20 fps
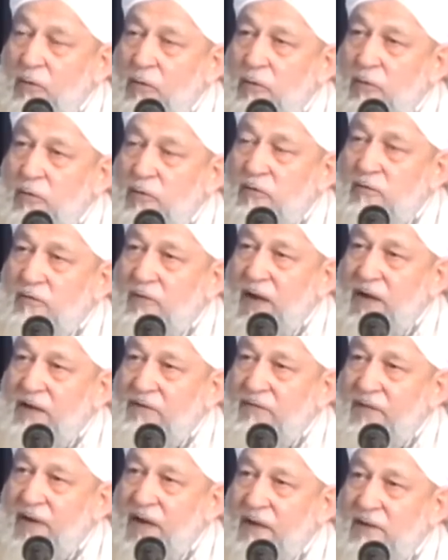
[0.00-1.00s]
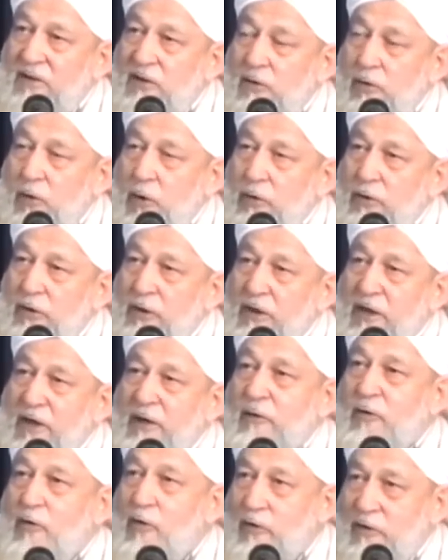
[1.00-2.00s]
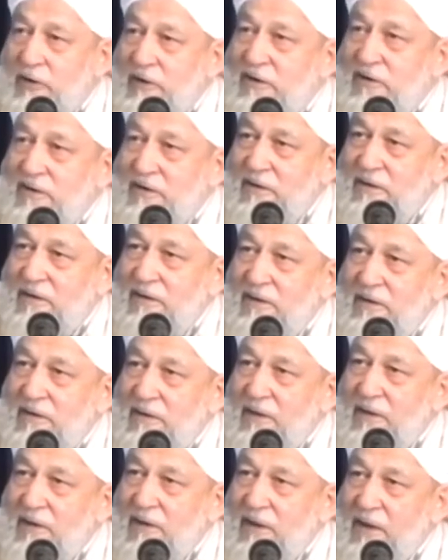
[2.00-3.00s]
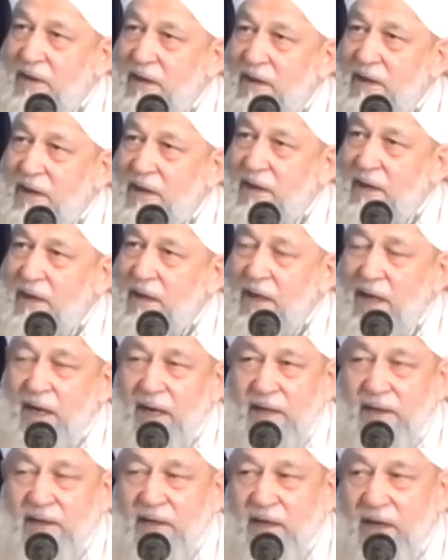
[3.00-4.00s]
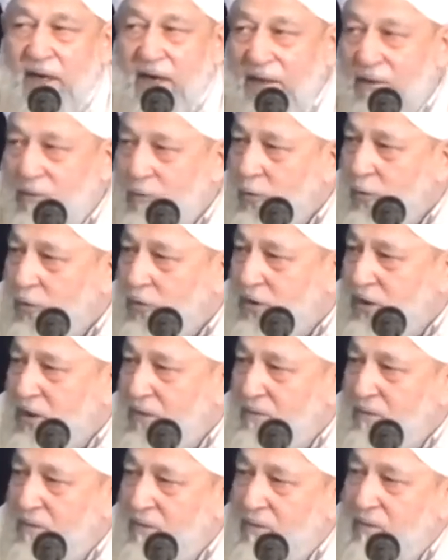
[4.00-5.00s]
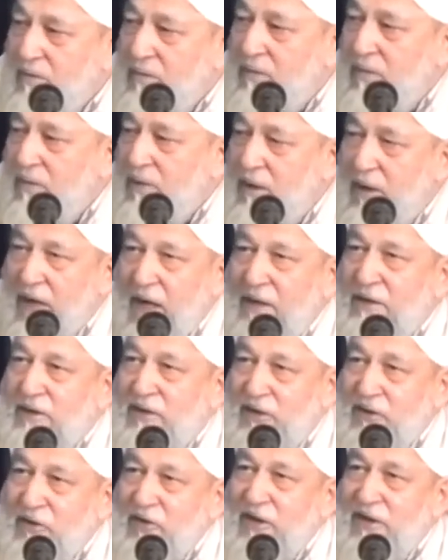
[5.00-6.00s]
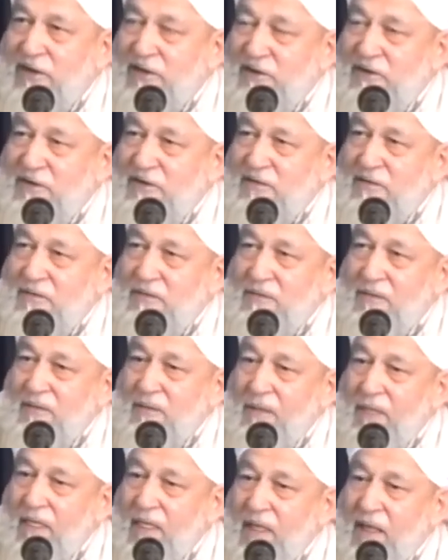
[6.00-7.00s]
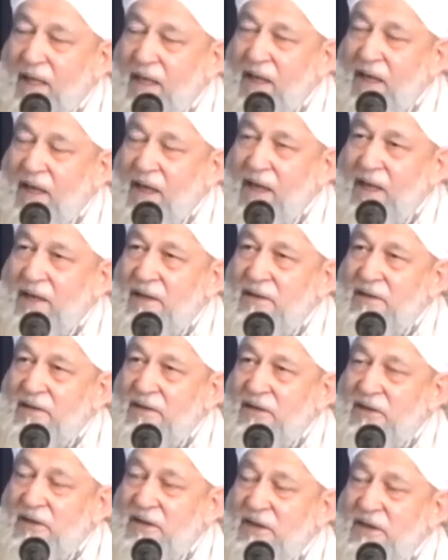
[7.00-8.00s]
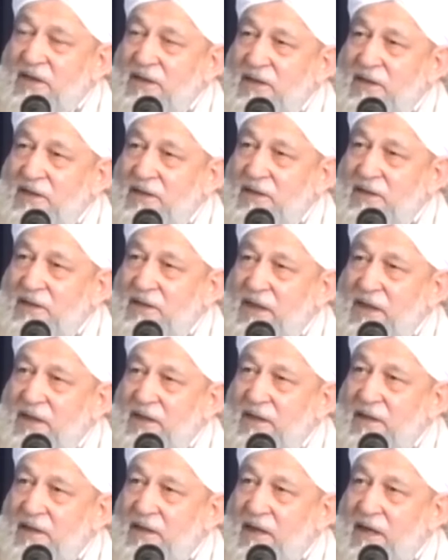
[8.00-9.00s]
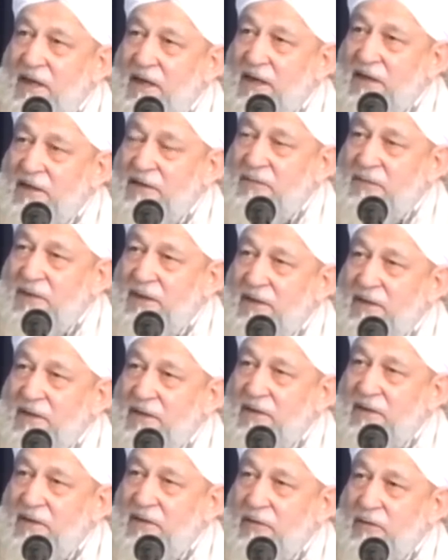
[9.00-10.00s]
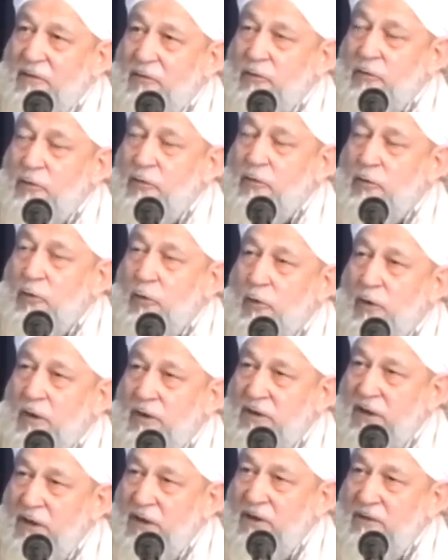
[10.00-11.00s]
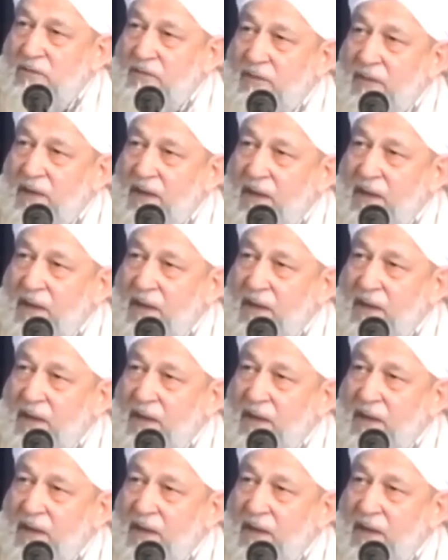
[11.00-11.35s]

whose wife had slaughtered a goat mm. and had cooked some rice and things and she sent her husband to Rasulullah